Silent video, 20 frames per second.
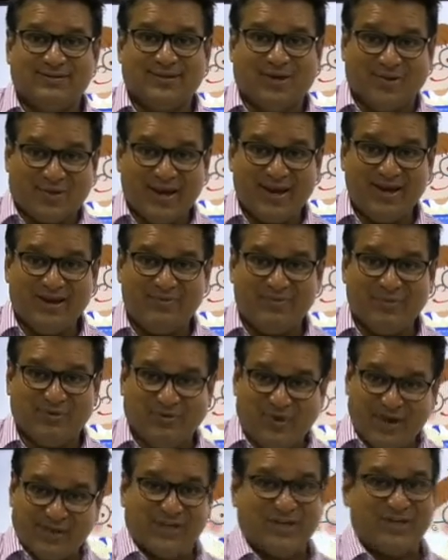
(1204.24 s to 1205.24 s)
Okay,
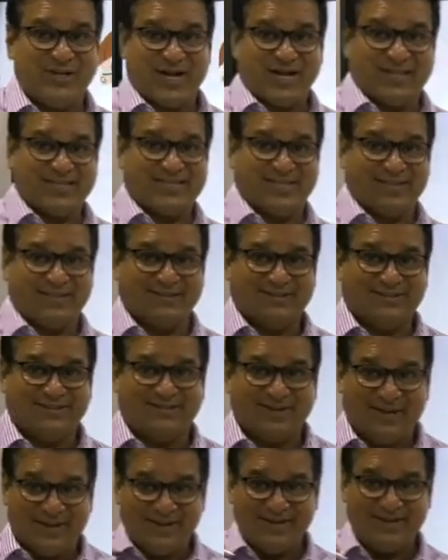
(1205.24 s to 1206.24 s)
before I tell you the answer.
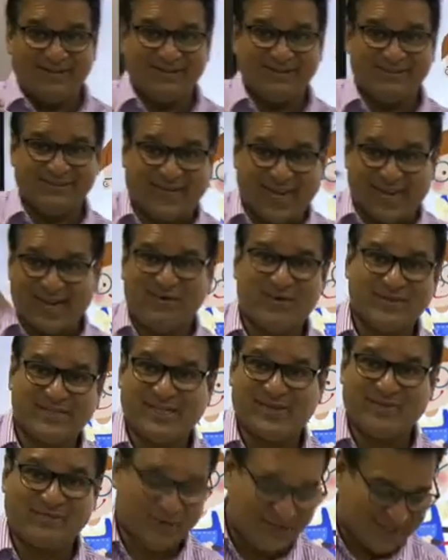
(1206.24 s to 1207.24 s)
Ready? Okay, go and tell
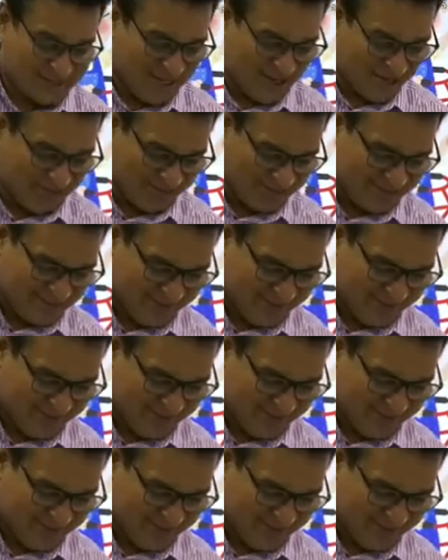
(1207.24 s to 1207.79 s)
your friends now.